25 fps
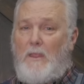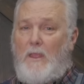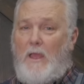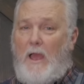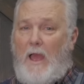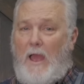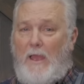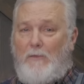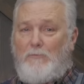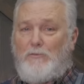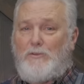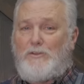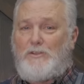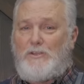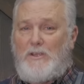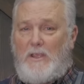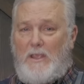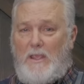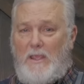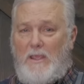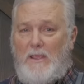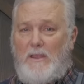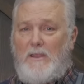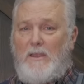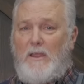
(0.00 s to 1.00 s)
I was
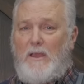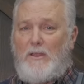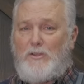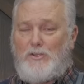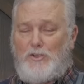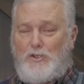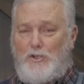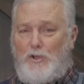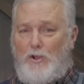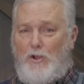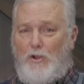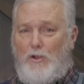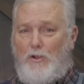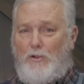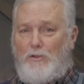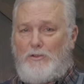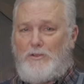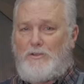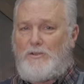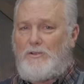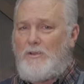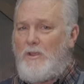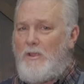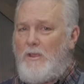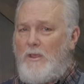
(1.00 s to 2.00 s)
in a
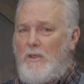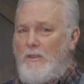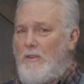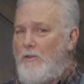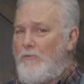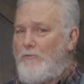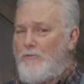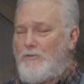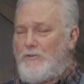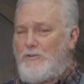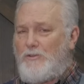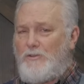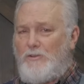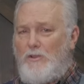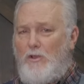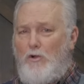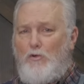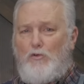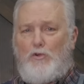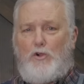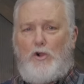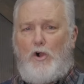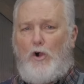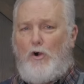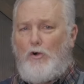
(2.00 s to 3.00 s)
church. There was
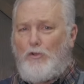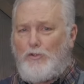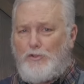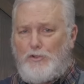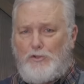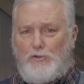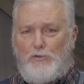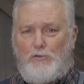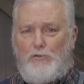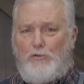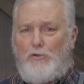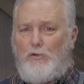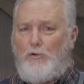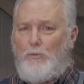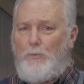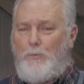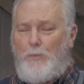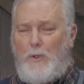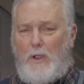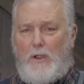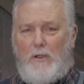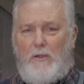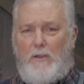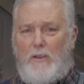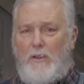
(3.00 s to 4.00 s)
no cultural
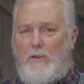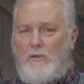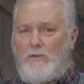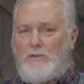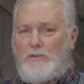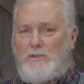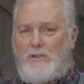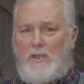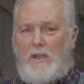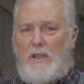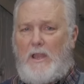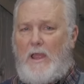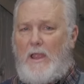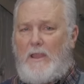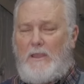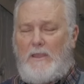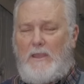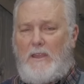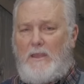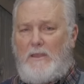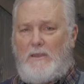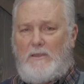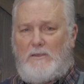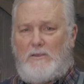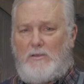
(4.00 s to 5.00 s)
barriers that I
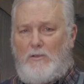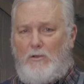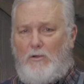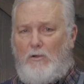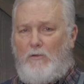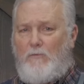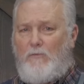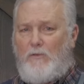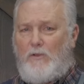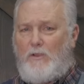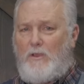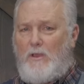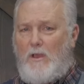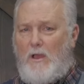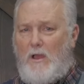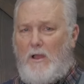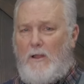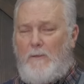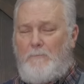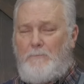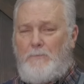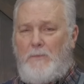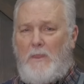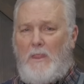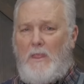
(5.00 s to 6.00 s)
needed to
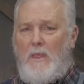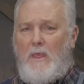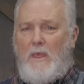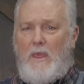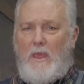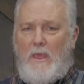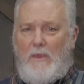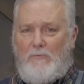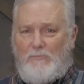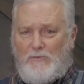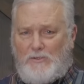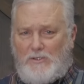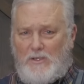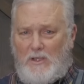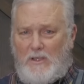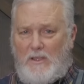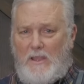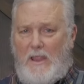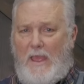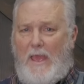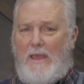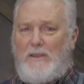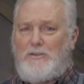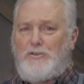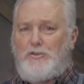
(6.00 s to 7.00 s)
overcome. It was a
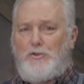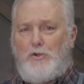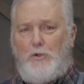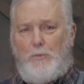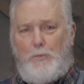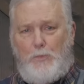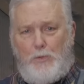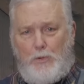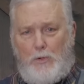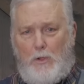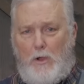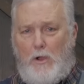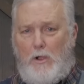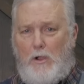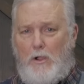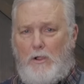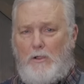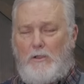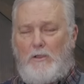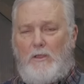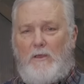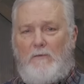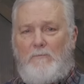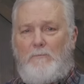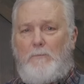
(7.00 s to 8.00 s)
natural
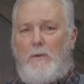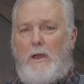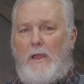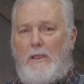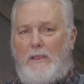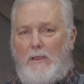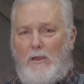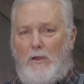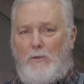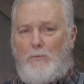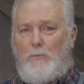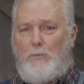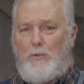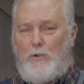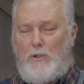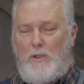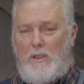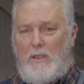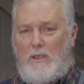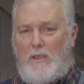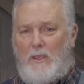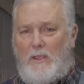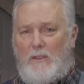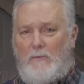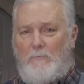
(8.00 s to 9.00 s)
part of my
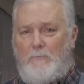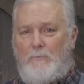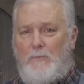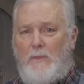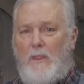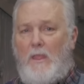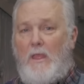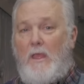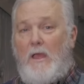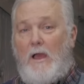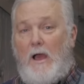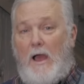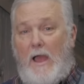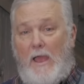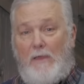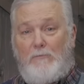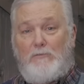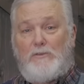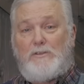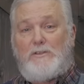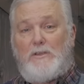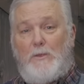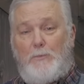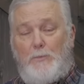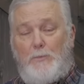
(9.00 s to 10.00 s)
upbringing. I was a